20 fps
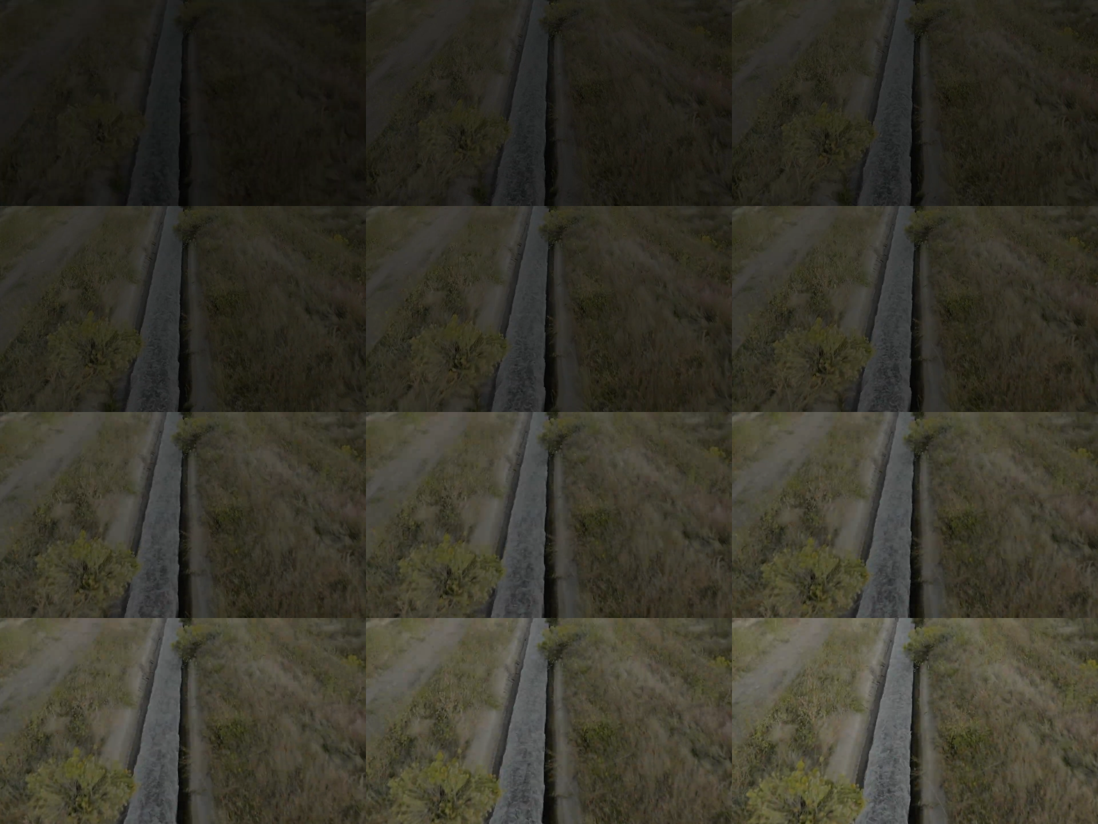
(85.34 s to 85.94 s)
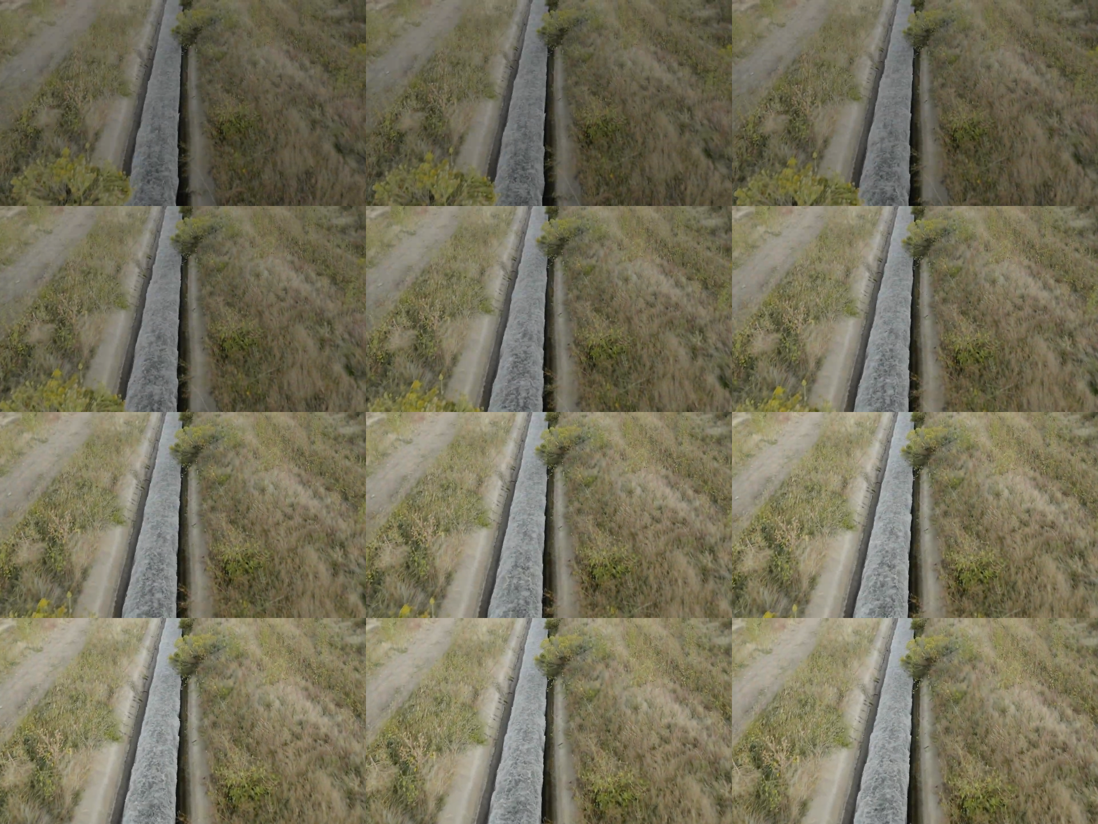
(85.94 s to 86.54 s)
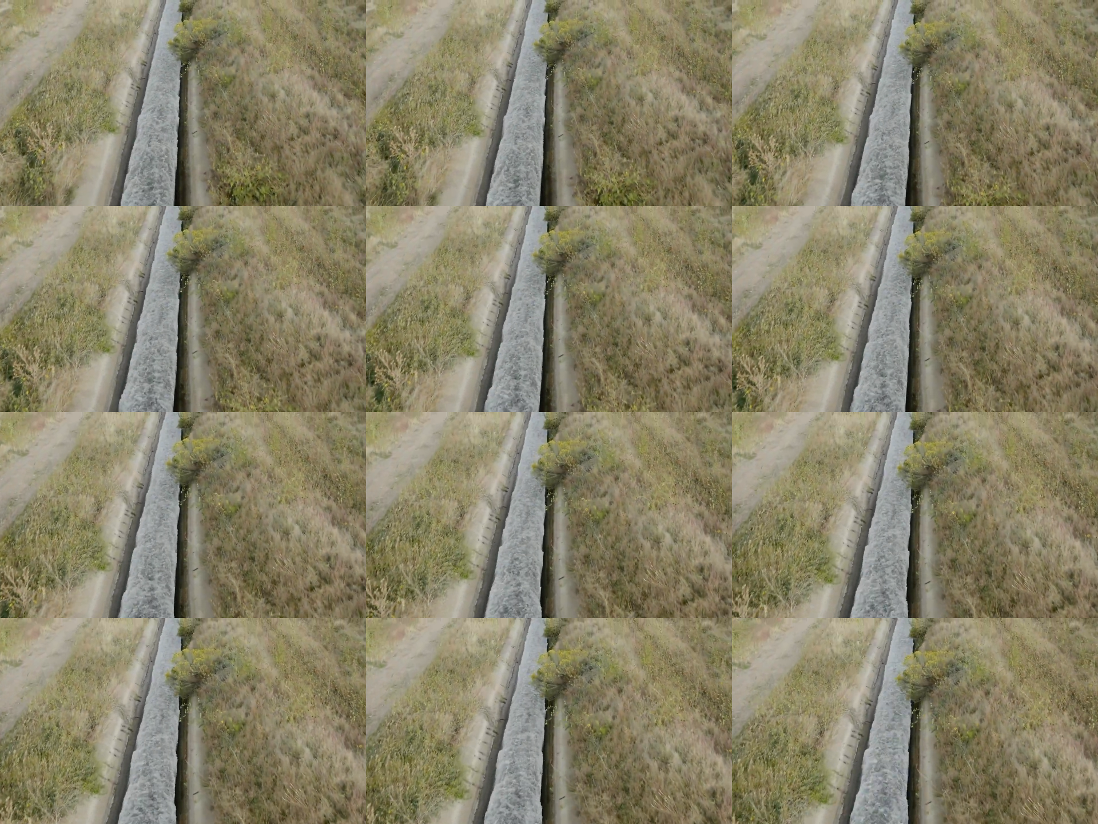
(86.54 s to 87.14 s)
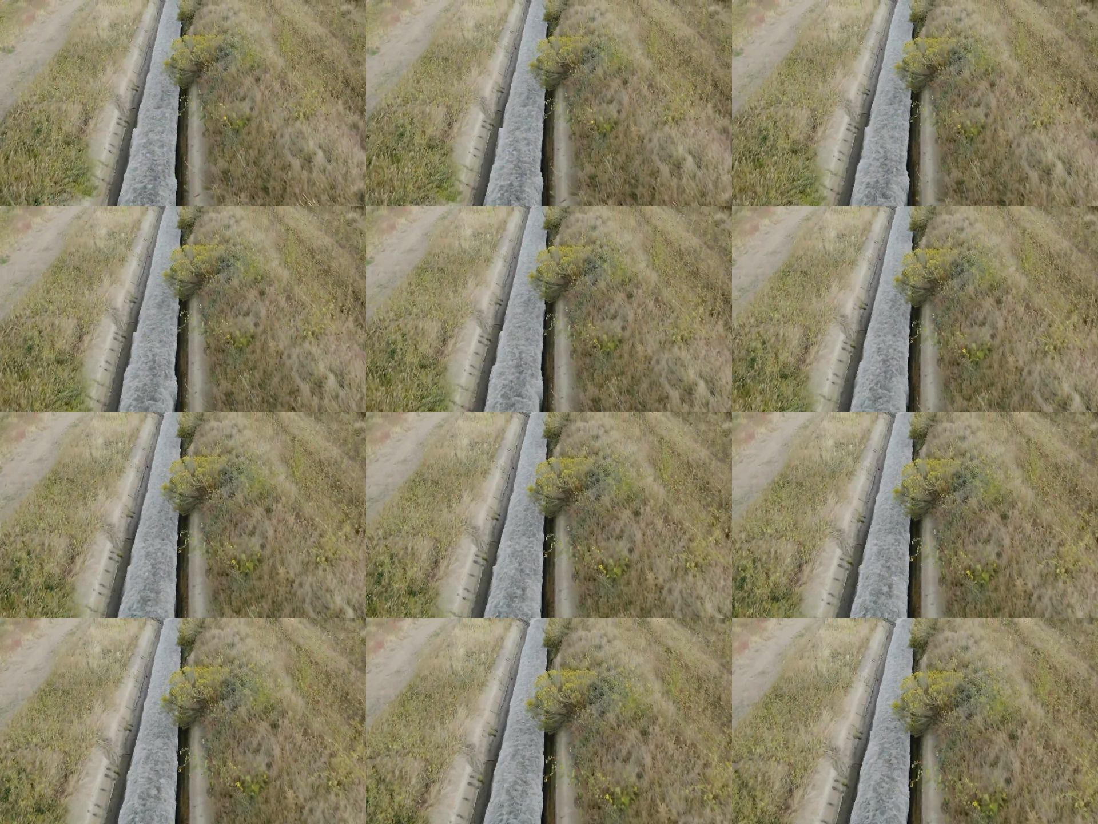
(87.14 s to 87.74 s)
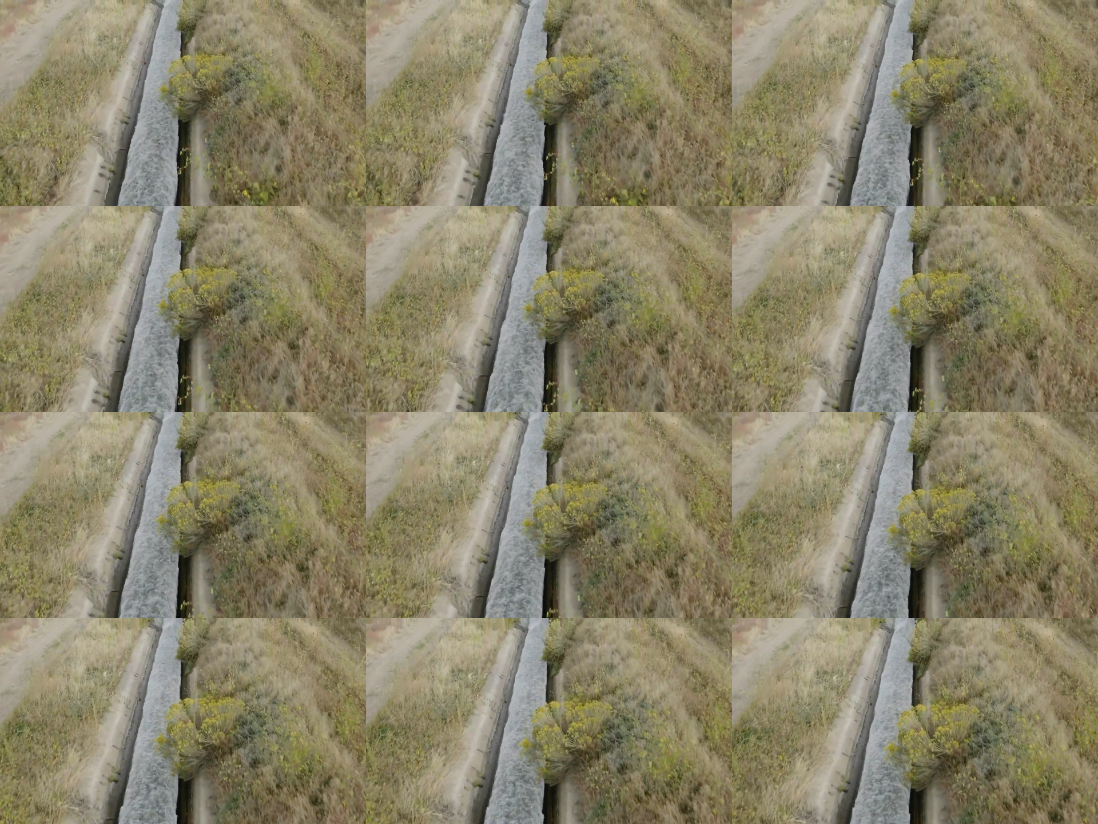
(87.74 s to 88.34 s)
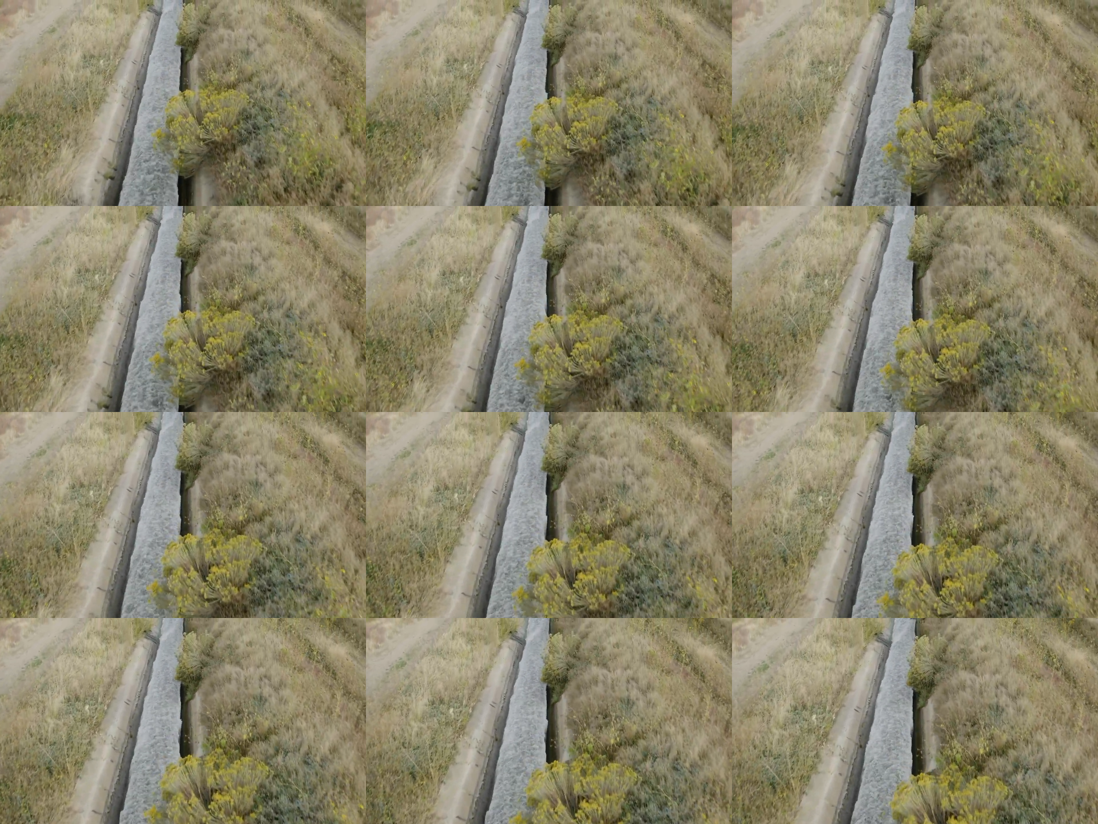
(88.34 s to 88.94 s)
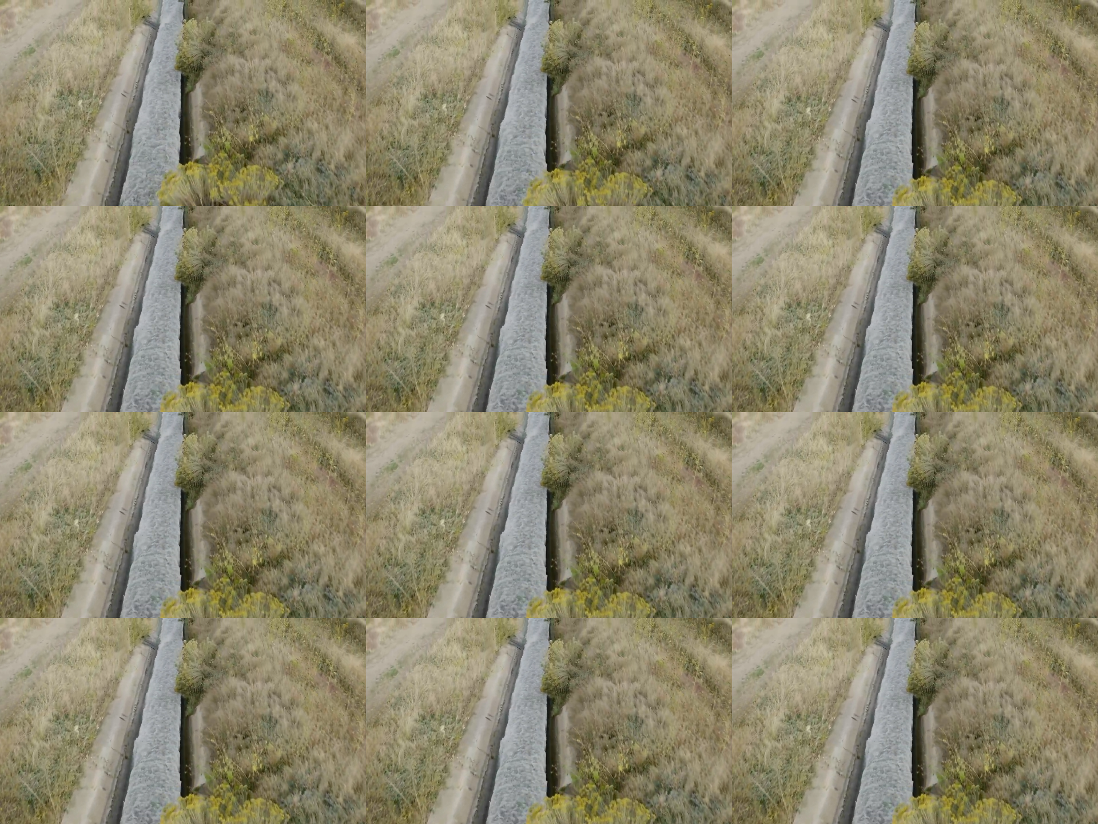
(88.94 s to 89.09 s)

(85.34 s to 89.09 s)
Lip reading: No face is visible, so there are no lips to read.